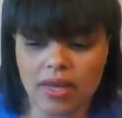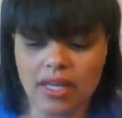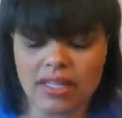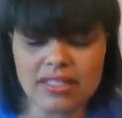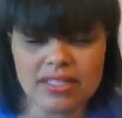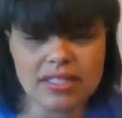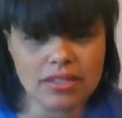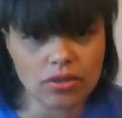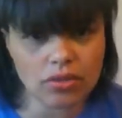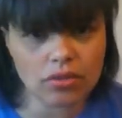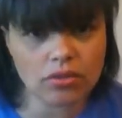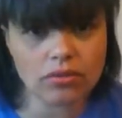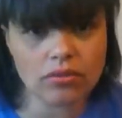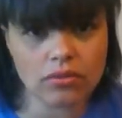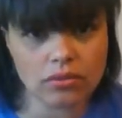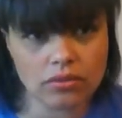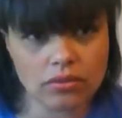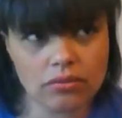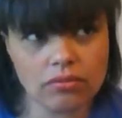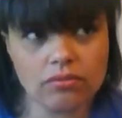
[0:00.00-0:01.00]
And
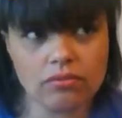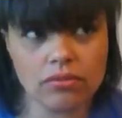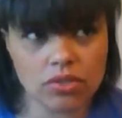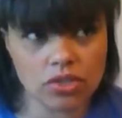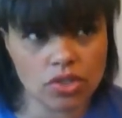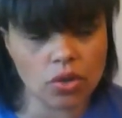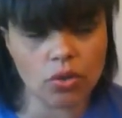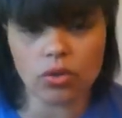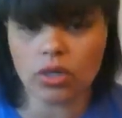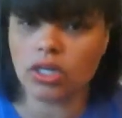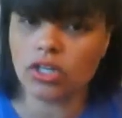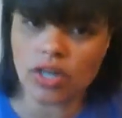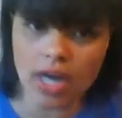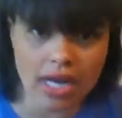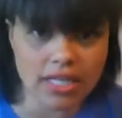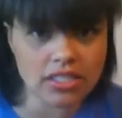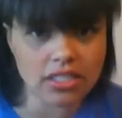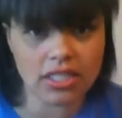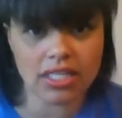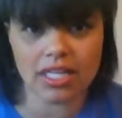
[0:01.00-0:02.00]
still,
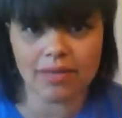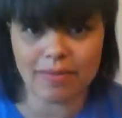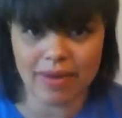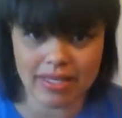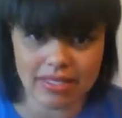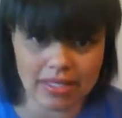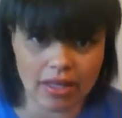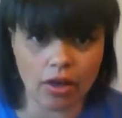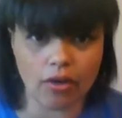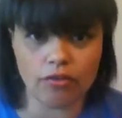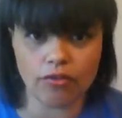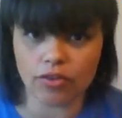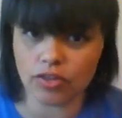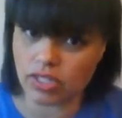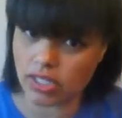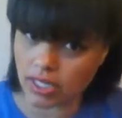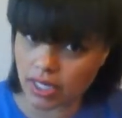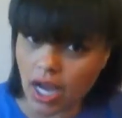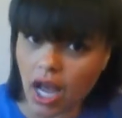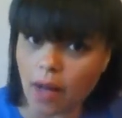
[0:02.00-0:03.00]
congratulating myself for
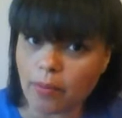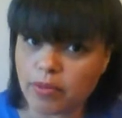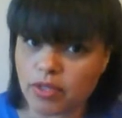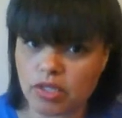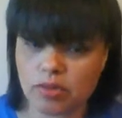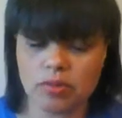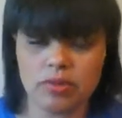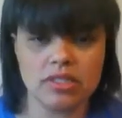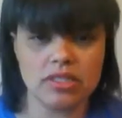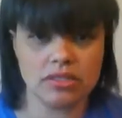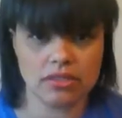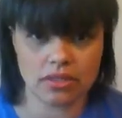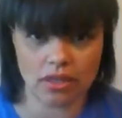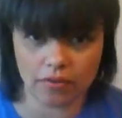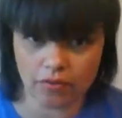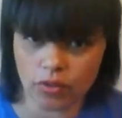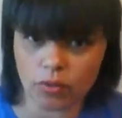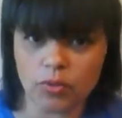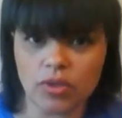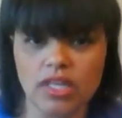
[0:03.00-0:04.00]
the accomplishments
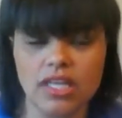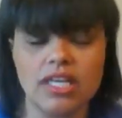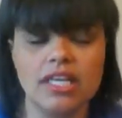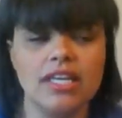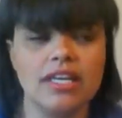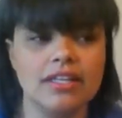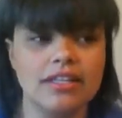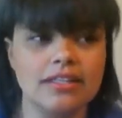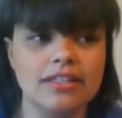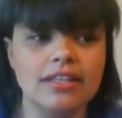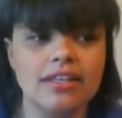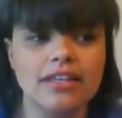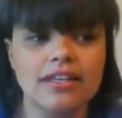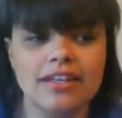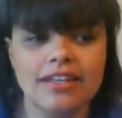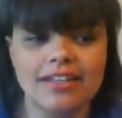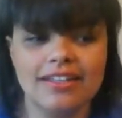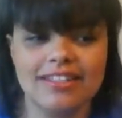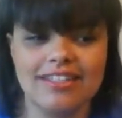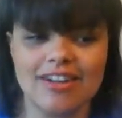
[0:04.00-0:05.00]
of the week.
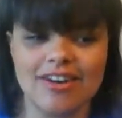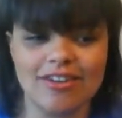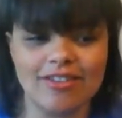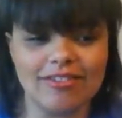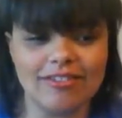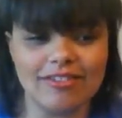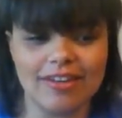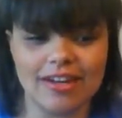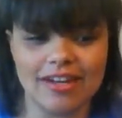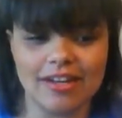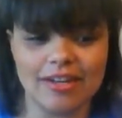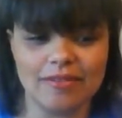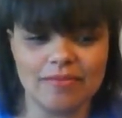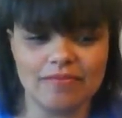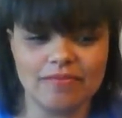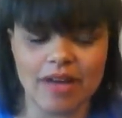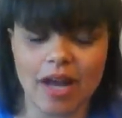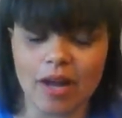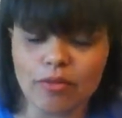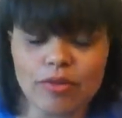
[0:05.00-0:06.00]
And,
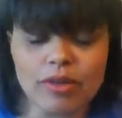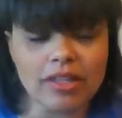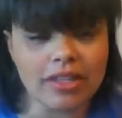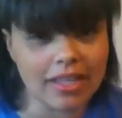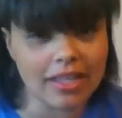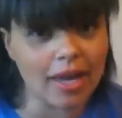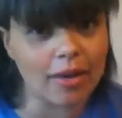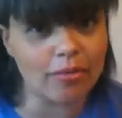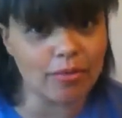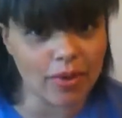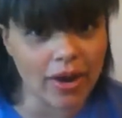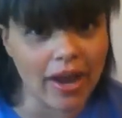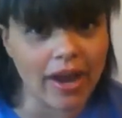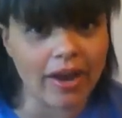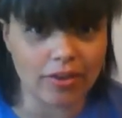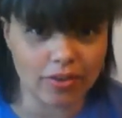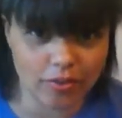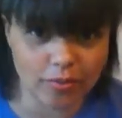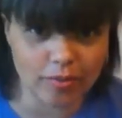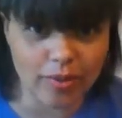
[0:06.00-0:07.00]
I really am
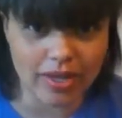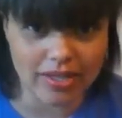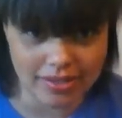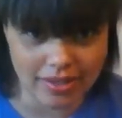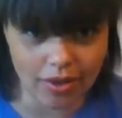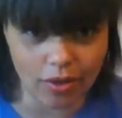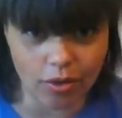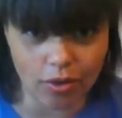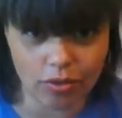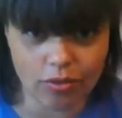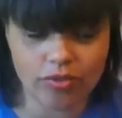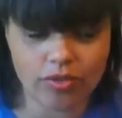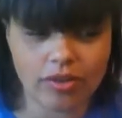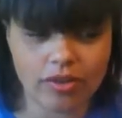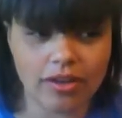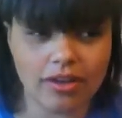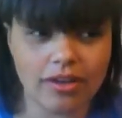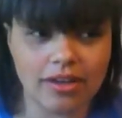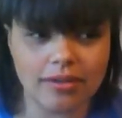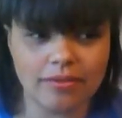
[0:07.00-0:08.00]
proud of myself.
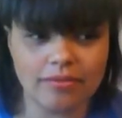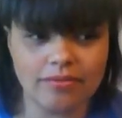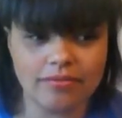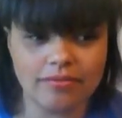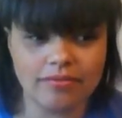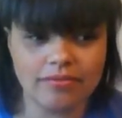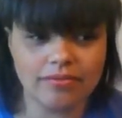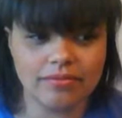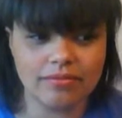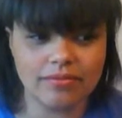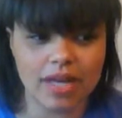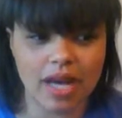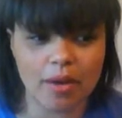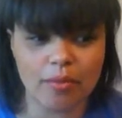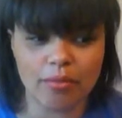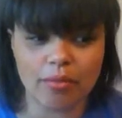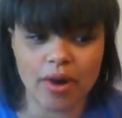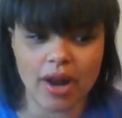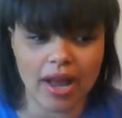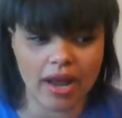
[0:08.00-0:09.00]

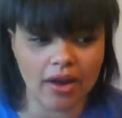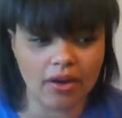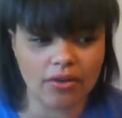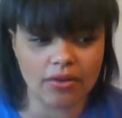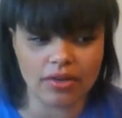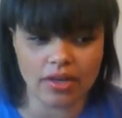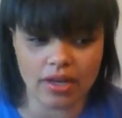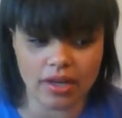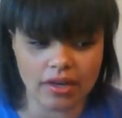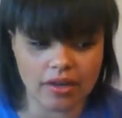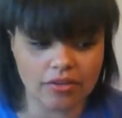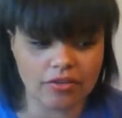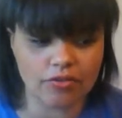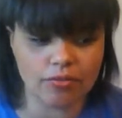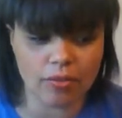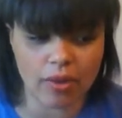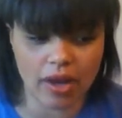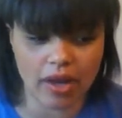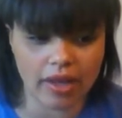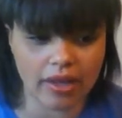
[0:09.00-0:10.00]
I'm proud of
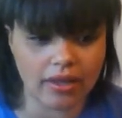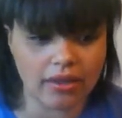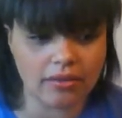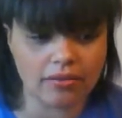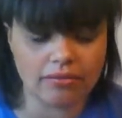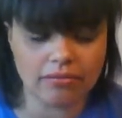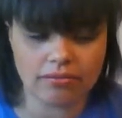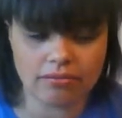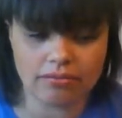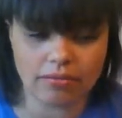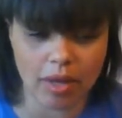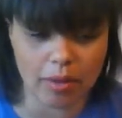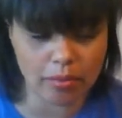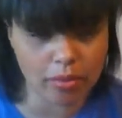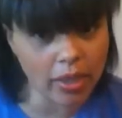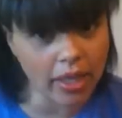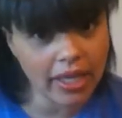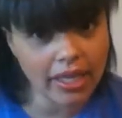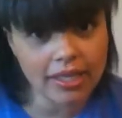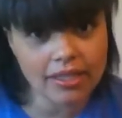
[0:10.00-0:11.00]
my
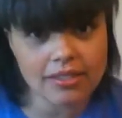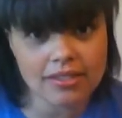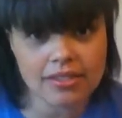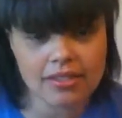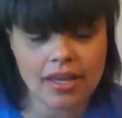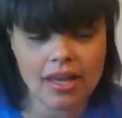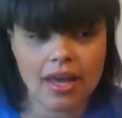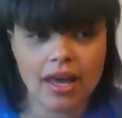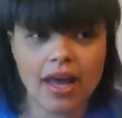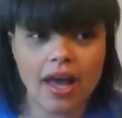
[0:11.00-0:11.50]
planks.